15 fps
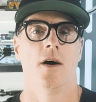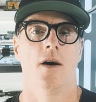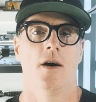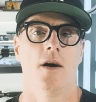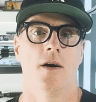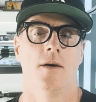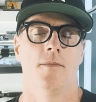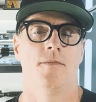
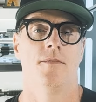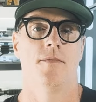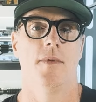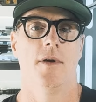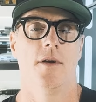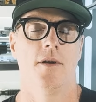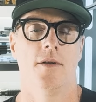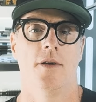um,
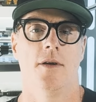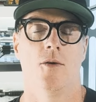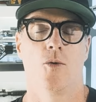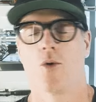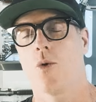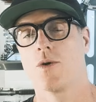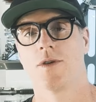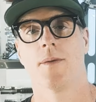
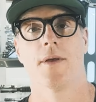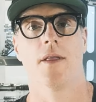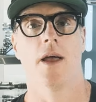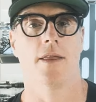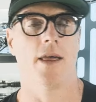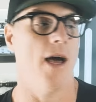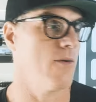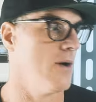or, or something
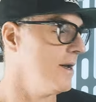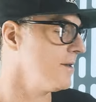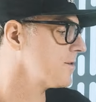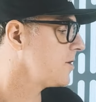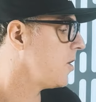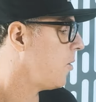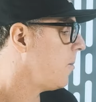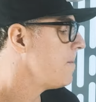like that, right?
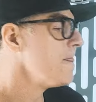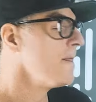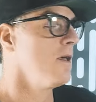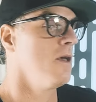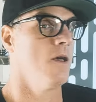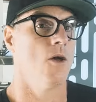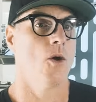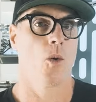So
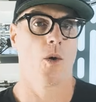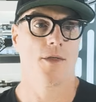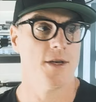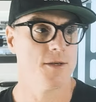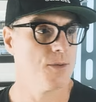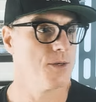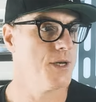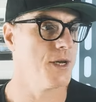with
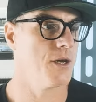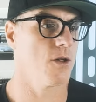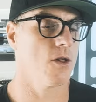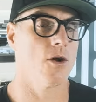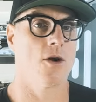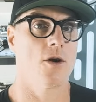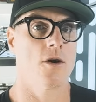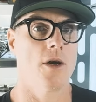this
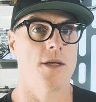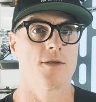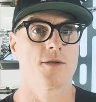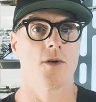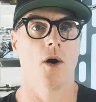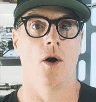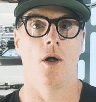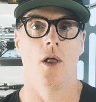particular
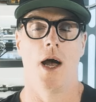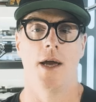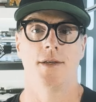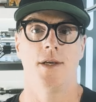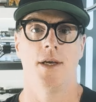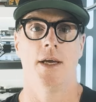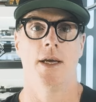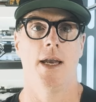install, I
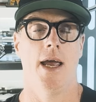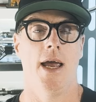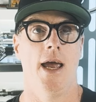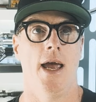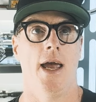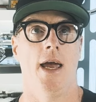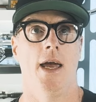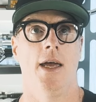did
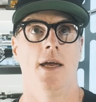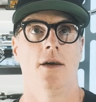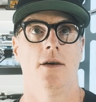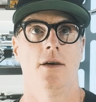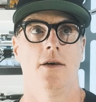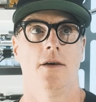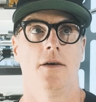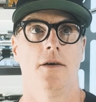a
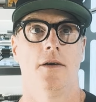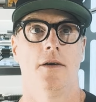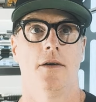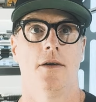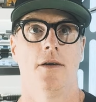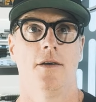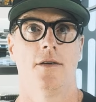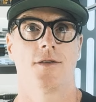
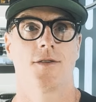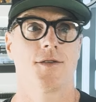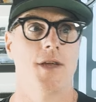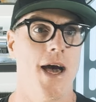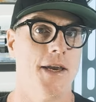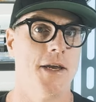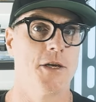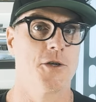
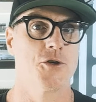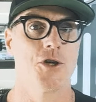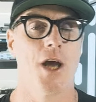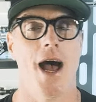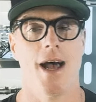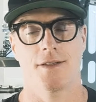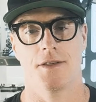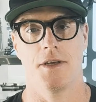static
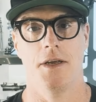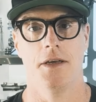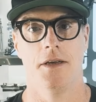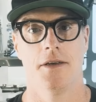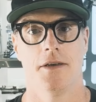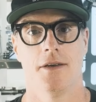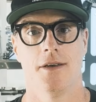chassis